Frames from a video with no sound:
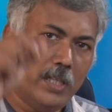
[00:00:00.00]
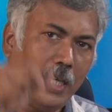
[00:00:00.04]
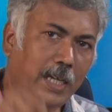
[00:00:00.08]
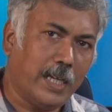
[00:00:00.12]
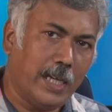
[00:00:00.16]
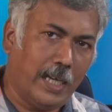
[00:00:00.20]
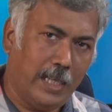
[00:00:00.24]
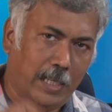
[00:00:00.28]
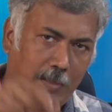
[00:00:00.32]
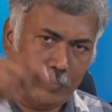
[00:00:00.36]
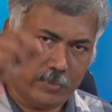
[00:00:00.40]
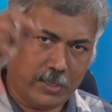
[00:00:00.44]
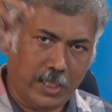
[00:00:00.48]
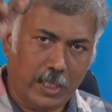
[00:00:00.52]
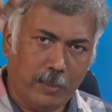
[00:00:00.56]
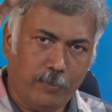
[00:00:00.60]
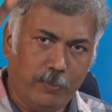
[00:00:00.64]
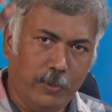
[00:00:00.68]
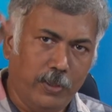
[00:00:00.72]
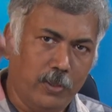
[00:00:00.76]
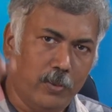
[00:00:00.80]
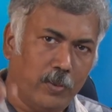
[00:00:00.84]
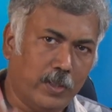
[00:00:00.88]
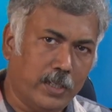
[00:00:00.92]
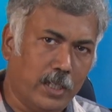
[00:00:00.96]
the columns right
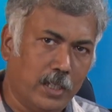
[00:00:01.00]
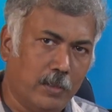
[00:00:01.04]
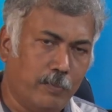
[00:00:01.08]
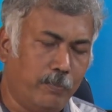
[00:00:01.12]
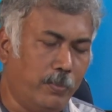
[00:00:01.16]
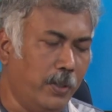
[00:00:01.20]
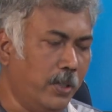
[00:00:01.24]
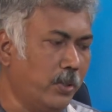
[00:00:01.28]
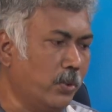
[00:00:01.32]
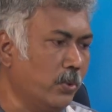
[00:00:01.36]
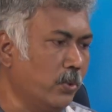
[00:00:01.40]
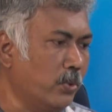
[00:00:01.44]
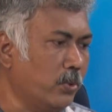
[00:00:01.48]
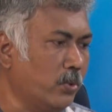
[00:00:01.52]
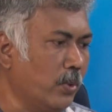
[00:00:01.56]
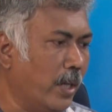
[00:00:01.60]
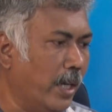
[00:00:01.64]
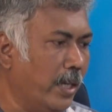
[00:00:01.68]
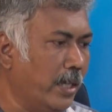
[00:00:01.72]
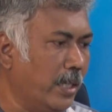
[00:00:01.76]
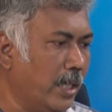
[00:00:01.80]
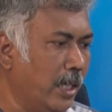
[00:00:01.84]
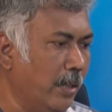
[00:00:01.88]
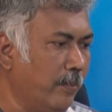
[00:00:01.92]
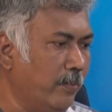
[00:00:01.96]
P1 and P2. So,
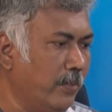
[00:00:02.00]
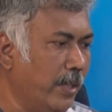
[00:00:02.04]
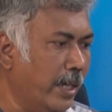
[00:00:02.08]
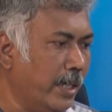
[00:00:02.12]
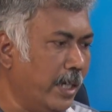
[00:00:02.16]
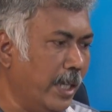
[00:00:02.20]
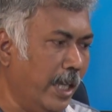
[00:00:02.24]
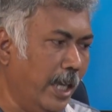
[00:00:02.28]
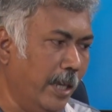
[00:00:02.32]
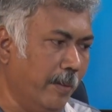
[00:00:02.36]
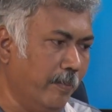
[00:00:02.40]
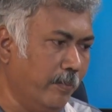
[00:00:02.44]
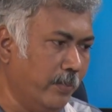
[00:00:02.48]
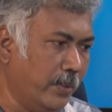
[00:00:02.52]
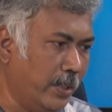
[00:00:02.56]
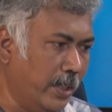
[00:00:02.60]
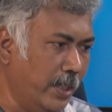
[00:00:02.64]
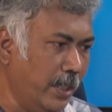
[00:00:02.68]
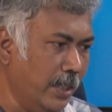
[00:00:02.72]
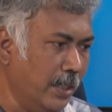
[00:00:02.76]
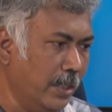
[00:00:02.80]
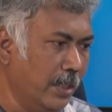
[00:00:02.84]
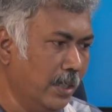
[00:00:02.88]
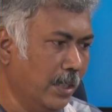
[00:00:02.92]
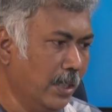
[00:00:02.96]
I keep that
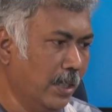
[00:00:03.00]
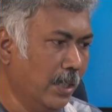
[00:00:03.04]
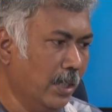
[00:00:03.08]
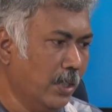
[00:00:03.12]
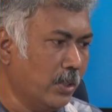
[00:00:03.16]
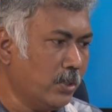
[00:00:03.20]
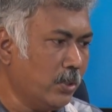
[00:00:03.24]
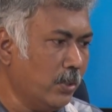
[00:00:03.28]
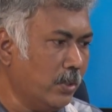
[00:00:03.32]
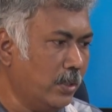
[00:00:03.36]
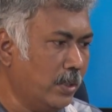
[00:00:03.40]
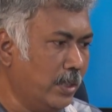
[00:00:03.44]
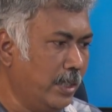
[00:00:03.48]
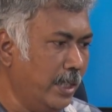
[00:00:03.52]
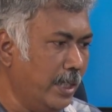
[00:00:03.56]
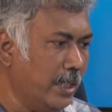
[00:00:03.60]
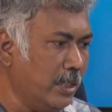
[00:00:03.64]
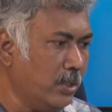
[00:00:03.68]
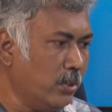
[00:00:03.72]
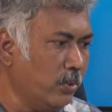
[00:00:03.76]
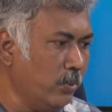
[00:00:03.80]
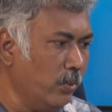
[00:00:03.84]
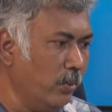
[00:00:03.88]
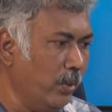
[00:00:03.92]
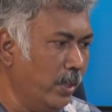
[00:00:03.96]
empty. So,
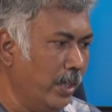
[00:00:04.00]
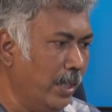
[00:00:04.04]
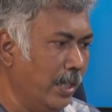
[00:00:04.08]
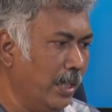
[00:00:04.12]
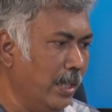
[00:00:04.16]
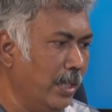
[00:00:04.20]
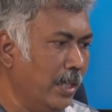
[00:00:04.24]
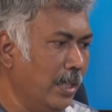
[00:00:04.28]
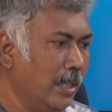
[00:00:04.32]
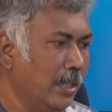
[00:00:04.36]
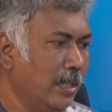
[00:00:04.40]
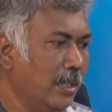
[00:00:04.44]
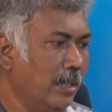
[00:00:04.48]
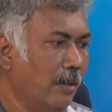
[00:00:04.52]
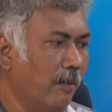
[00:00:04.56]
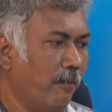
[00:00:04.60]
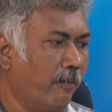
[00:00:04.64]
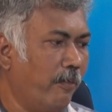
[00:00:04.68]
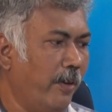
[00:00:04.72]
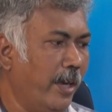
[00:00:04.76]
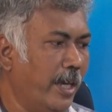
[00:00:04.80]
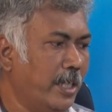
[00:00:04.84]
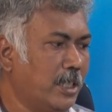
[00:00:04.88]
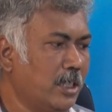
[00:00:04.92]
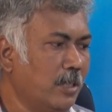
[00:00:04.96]
this will
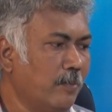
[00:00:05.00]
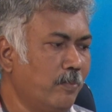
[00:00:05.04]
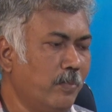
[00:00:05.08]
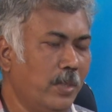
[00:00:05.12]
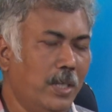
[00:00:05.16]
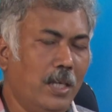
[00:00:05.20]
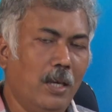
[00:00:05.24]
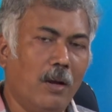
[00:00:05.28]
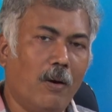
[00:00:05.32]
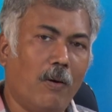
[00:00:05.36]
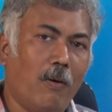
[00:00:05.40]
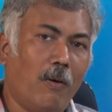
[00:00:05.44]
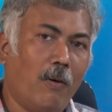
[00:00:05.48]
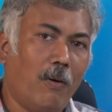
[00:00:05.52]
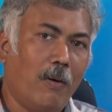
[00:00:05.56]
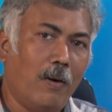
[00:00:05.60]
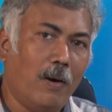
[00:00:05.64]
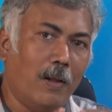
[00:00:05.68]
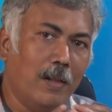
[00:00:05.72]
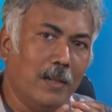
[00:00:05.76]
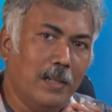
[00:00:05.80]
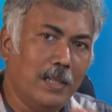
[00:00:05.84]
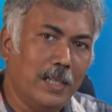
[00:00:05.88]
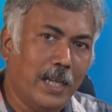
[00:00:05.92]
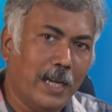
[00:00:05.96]
fetch me
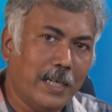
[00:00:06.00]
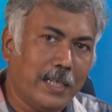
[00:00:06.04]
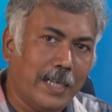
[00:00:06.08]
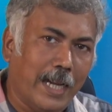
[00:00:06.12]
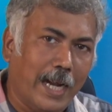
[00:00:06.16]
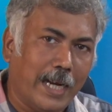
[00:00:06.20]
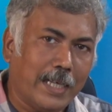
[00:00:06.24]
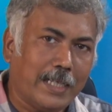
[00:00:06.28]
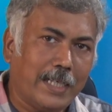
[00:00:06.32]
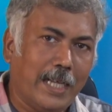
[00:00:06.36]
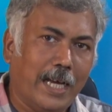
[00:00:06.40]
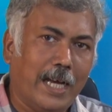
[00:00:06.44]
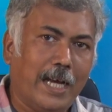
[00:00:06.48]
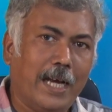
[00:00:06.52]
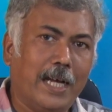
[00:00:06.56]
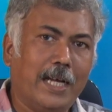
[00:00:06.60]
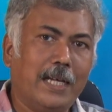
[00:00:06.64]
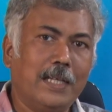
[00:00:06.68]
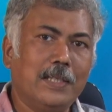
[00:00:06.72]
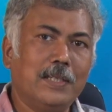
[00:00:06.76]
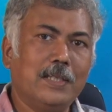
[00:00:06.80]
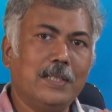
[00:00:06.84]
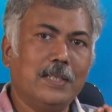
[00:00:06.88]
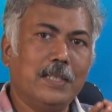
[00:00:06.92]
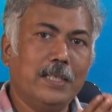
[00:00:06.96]
all the data
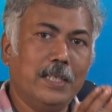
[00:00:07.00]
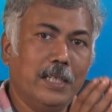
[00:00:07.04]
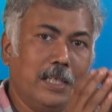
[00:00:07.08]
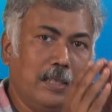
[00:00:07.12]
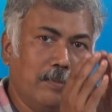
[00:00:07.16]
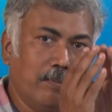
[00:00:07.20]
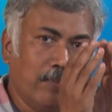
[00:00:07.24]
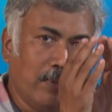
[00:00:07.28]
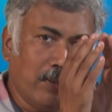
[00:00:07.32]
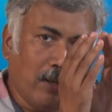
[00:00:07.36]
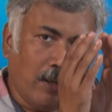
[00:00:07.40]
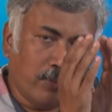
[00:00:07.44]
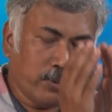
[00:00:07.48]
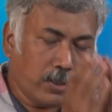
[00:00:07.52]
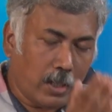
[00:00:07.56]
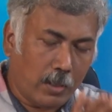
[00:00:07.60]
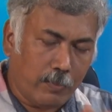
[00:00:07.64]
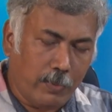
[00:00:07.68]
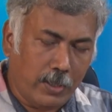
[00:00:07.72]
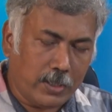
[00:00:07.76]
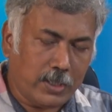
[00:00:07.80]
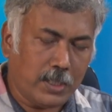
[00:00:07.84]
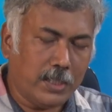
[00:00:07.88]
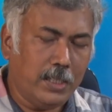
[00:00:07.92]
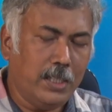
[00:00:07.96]
in
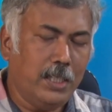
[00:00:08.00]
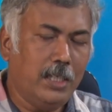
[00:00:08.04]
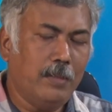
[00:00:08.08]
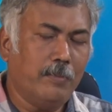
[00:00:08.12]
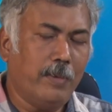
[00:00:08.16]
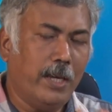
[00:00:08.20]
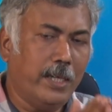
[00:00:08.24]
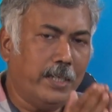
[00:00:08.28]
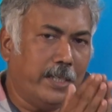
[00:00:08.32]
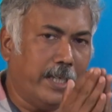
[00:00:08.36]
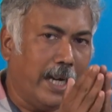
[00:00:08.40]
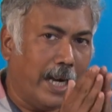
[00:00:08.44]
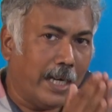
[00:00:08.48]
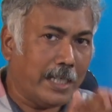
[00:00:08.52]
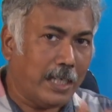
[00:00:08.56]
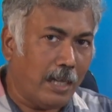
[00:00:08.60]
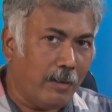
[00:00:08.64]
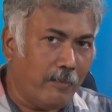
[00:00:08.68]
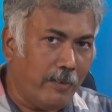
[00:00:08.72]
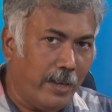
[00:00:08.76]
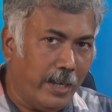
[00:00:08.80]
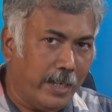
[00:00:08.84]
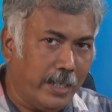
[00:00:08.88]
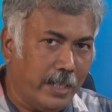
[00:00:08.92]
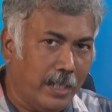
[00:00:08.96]
observation in my data
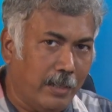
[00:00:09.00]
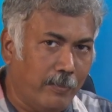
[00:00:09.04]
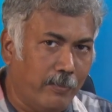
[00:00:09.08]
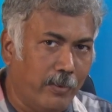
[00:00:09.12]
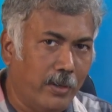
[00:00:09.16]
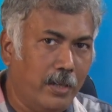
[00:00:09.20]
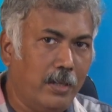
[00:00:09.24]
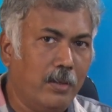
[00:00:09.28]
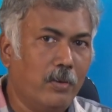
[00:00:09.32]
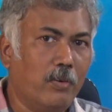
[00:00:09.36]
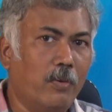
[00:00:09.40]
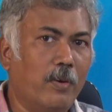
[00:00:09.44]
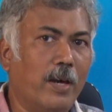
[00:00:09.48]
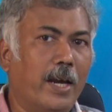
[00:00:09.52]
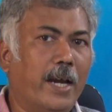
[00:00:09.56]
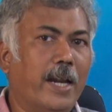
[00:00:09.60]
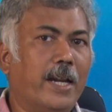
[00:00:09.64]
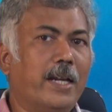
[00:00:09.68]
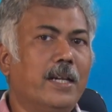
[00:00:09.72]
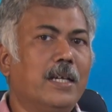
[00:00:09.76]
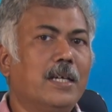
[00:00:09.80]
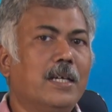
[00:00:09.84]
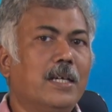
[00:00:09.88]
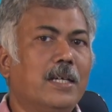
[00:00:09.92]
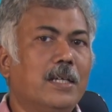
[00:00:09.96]
variable
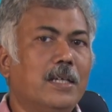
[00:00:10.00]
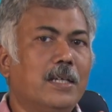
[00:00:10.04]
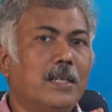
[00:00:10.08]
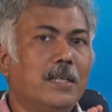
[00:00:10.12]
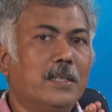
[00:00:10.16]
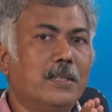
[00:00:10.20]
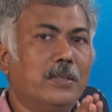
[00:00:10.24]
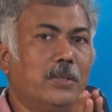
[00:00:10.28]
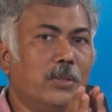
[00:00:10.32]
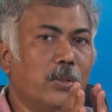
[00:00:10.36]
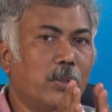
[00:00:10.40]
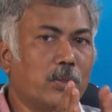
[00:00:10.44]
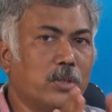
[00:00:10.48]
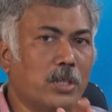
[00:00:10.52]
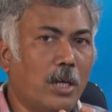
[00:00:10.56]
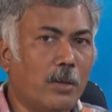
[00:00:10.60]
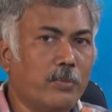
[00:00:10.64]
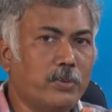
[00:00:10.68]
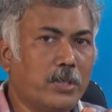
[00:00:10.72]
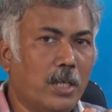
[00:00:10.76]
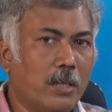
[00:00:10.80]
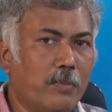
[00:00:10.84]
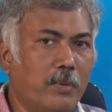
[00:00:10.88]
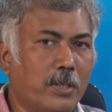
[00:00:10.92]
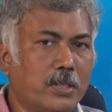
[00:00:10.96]
where those
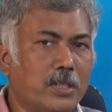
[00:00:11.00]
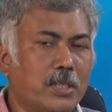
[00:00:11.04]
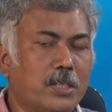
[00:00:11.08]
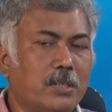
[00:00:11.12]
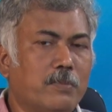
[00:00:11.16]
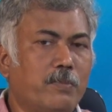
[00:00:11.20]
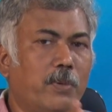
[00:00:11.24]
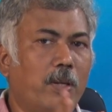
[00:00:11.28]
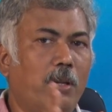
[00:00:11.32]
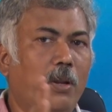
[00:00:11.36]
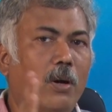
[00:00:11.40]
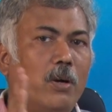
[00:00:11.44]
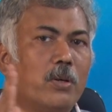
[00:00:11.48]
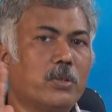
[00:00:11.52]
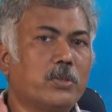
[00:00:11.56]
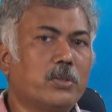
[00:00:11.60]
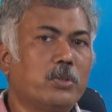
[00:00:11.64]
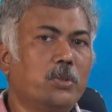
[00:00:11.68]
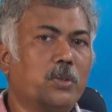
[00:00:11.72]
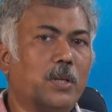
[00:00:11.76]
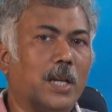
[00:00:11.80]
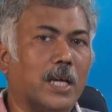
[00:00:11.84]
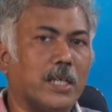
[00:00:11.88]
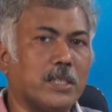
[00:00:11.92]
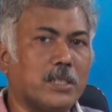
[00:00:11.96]
observations belongs
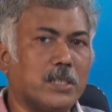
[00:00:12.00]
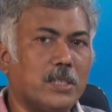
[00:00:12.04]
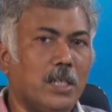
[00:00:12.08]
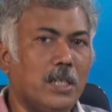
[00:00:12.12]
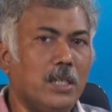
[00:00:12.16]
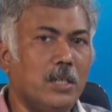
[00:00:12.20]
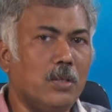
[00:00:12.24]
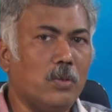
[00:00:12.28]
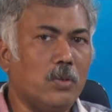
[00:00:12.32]
to cluster